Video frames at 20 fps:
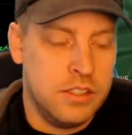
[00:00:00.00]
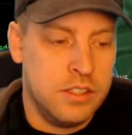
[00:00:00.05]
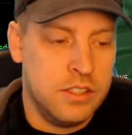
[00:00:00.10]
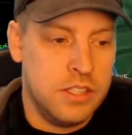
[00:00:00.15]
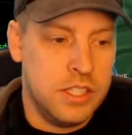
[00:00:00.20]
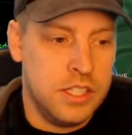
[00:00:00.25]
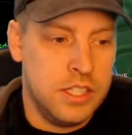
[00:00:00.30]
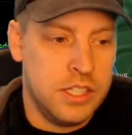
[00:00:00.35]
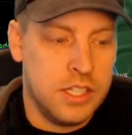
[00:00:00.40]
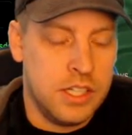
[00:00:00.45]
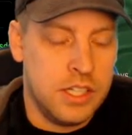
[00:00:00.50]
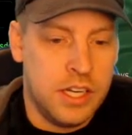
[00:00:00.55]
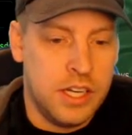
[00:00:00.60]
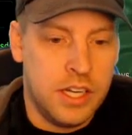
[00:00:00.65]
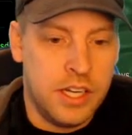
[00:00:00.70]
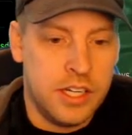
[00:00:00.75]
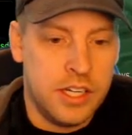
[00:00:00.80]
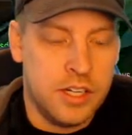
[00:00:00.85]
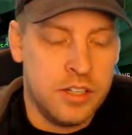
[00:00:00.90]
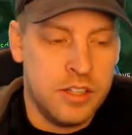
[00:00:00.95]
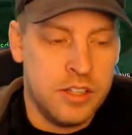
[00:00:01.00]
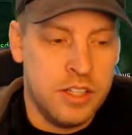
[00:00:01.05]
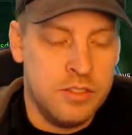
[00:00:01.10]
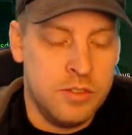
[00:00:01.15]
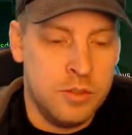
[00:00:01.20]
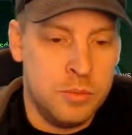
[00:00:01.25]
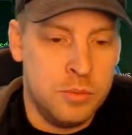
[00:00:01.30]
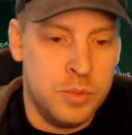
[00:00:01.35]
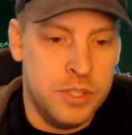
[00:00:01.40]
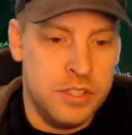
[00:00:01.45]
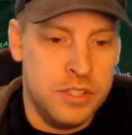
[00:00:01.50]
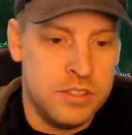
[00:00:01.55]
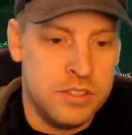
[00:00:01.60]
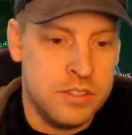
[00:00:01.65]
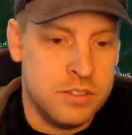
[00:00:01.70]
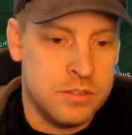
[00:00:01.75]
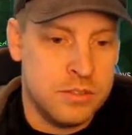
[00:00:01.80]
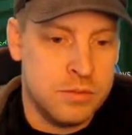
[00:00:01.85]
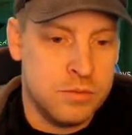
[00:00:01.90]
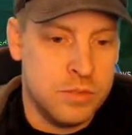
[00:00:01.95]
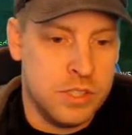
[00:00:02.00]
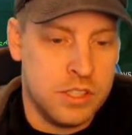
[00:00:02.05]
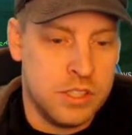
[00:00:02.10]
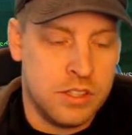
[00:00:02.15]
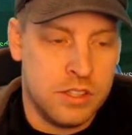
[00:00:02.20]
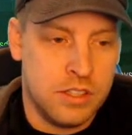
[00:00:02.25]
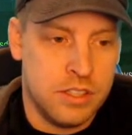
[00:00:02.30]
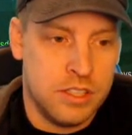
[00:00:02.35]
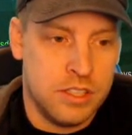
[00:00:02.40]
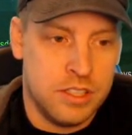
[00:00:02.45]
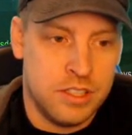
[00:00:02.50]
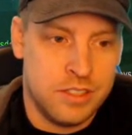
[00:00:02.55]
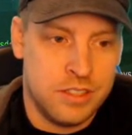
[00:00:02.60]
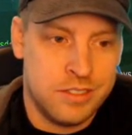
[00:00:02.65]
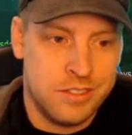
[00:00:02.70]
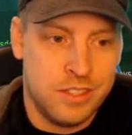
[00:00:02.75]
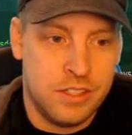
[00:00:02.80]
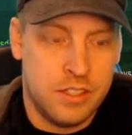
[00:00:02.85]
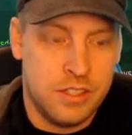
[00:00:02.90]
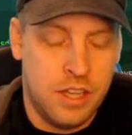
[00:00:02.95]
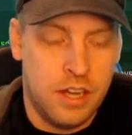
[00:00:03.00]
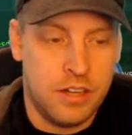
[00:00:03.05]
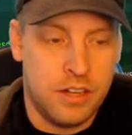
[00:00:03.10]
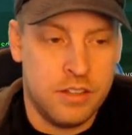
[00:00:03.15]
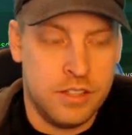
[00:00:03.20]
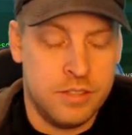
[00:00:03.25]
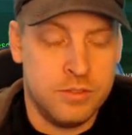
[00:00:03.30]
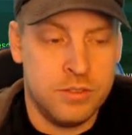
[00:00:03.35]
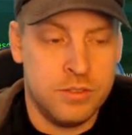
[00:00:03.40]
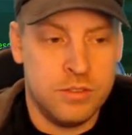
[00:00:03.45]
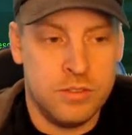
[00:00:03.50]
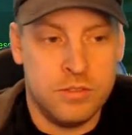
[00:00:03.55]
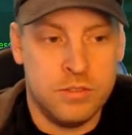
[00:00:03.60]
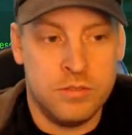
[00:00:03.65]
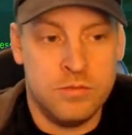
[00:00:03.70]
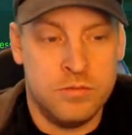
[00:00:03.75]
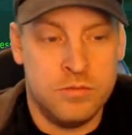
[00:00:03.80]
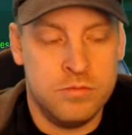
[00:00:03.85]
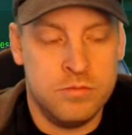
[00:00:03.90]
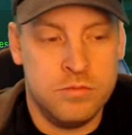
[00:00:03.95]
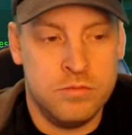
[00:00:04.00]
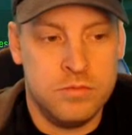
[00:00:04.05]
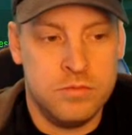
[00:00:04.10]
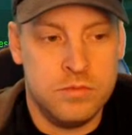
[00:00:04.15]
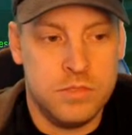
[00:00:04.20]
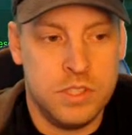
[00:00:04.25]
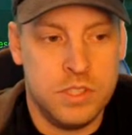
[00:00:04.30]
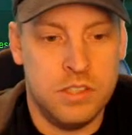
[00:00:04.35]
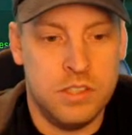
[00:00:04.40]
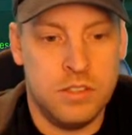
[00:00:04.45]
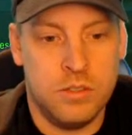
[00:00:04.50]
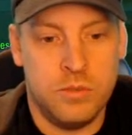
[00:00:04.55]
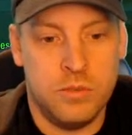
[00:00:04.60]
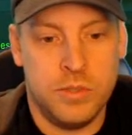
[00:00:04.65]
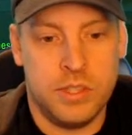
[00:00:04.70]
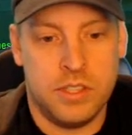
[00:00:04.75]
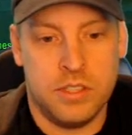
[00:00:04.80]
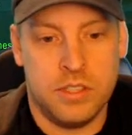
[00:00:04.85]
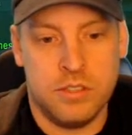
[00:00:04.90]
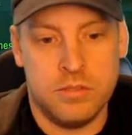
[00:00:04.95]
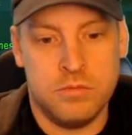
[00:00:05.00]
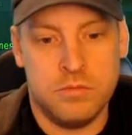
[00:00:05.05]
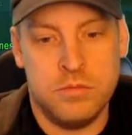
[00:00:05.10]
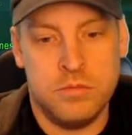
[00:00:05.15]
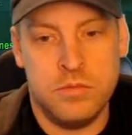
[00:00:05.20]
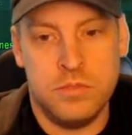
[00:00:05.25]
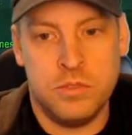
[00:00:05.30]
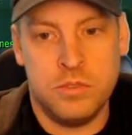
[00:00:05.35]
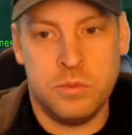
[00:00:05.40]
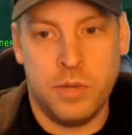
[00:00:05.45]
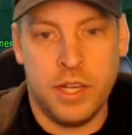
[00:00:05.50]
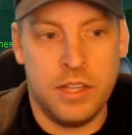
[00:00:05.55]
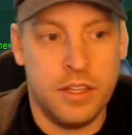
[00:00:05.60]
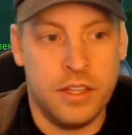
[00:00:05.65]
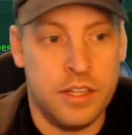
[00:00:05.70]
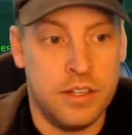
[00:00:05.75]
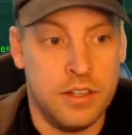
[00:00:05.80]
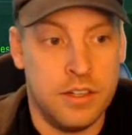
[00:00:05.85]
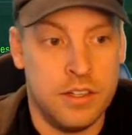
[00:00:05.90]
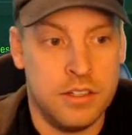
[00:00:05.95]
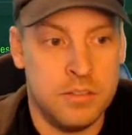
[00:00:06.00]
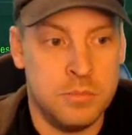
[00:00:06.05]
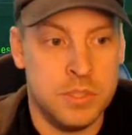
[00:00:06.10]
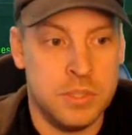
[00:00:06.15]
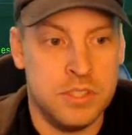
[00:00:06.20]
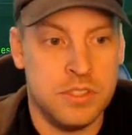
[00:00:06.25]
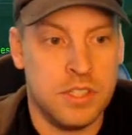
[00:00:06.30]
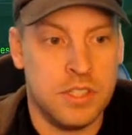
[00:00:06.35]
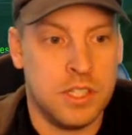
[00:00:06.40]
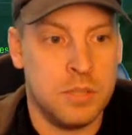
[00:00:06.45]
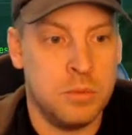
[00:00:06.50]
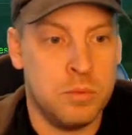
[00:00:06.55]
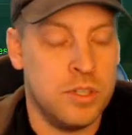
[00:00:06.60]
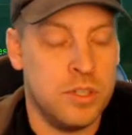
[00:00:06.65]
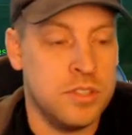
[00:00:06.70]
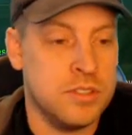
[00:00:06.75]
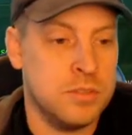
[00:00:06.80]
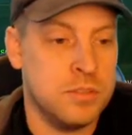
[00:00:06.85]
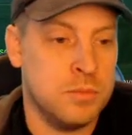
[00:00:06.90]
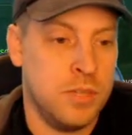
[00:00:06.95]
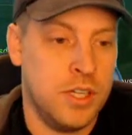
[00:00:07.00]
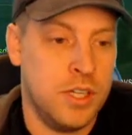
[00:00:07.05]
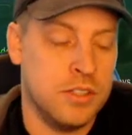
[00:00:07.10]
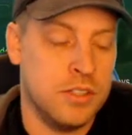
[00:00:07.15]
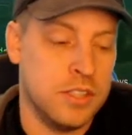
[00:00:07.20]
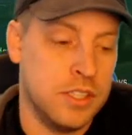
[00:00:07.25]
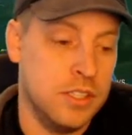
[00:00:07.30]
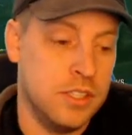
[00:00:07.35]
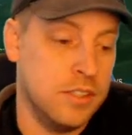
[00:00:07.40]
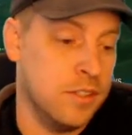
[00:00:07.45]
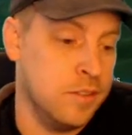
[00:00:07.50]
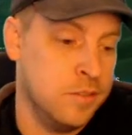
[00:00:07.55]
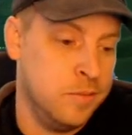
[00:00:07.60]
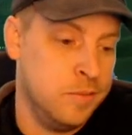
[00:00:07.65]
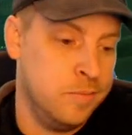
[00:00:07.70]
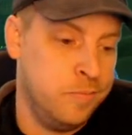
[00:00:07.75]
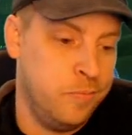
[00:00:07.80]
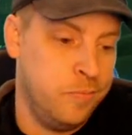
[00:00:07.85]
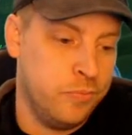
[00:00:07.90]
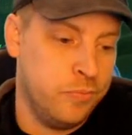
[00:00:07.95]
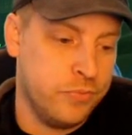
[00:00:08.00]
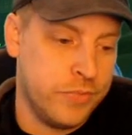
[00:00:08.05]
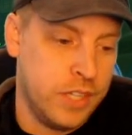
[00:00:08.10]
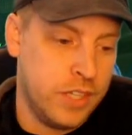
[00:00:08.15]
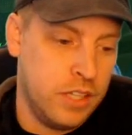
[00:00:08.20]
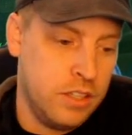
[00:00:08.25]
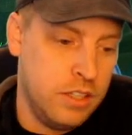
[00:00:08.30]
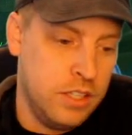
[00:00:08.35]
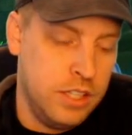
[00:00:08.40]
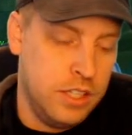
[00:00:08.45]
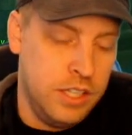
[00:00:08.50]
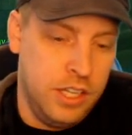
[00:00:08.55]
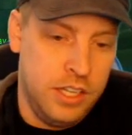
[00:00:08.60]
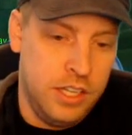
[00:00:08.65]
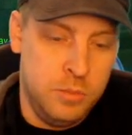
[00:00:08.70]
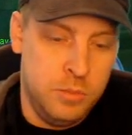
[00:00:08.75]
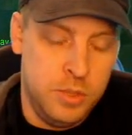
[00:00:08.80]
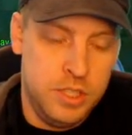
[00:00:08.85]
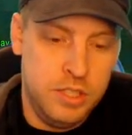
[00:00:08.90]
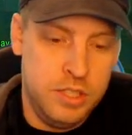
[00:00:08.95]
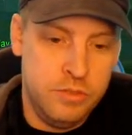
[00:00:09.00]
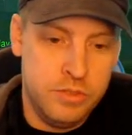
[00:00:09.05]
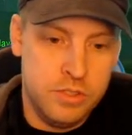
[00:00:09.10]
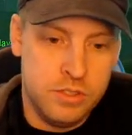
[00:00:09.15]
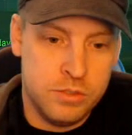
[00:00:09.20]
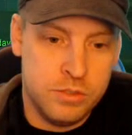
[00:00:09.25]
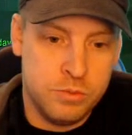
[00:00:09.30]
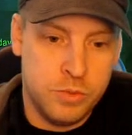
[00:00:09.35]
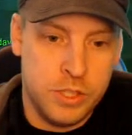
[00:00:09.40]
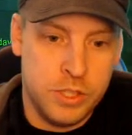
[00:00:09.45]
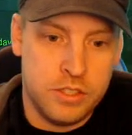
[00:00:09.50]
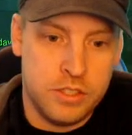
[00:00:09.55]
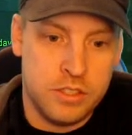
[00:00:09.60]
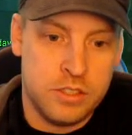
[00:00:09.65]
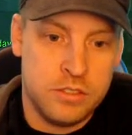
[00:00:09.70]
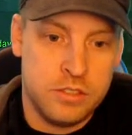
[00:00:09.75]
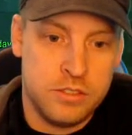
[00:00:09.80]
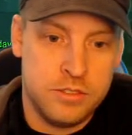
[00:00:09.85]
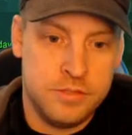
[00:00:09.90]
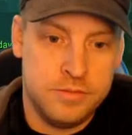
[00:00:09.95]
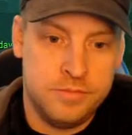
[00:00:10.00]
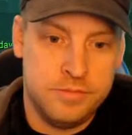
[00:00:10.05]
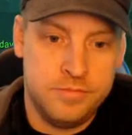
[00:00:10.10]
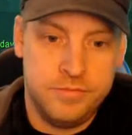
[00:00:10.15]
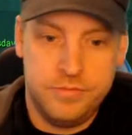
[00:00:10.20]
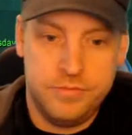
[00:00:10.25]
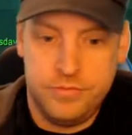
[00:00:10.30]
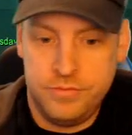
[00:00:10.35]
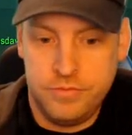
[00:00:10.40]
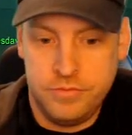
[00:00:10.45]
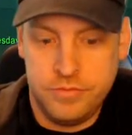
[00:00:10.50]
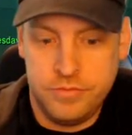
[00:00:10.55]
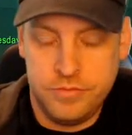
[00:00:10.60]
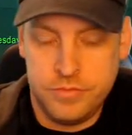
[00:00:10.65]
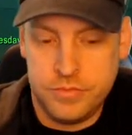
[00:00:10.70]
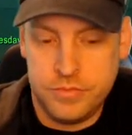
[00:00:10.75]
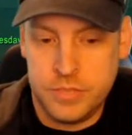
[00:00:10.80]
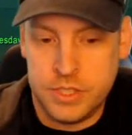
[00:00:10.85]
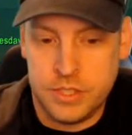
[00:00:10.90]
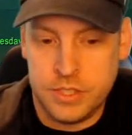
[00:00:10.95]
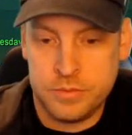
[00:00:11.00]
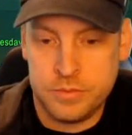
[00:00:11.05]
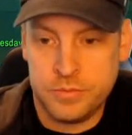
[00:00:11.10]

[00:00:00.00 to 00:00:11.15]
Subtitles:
getting a higher level piece with a higher level, you know, with a Twilight on it means I could put on some higher gear. And be even sweeter. So,